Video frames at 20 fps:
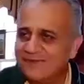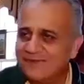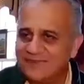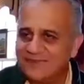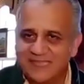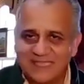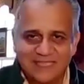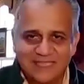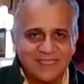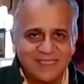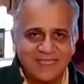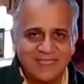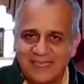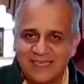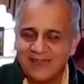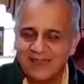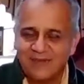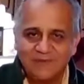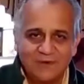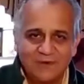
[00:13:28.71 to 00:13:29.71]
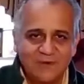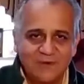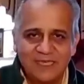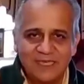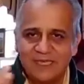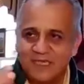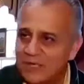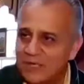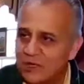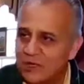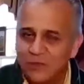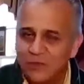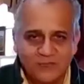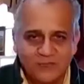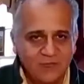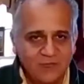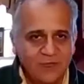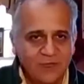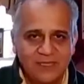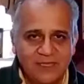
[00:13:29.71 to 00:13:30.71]
investing, everybody
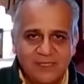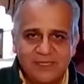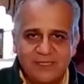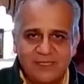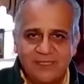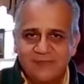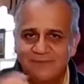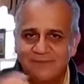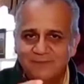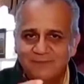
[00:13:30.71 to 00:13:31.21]
knows, all the